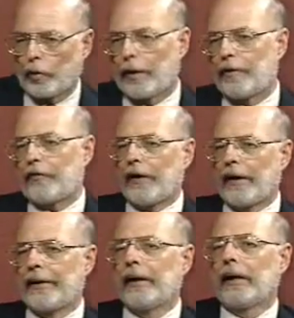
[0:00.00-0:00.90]
tour is
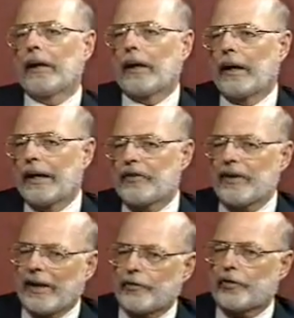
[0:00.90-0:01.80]
fun.
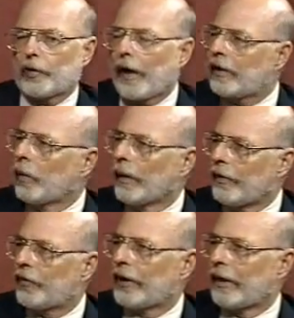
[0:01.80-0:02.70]
It's not
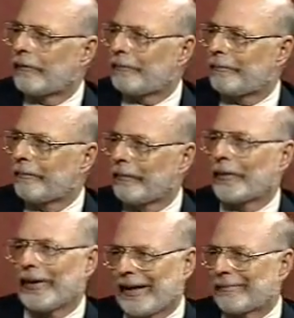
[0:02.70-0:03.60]
strenuous.
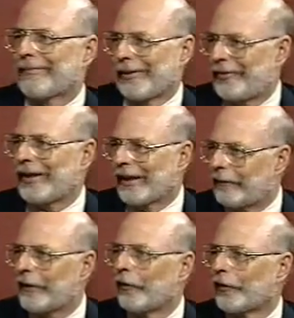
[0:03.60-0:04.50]
We're not a city
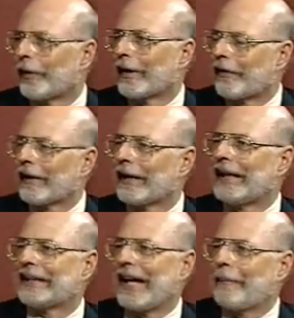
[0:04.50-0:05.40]
of hills or anything
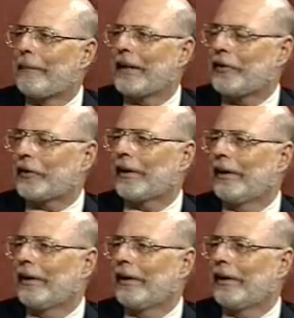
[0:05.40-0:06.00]
like that, but it's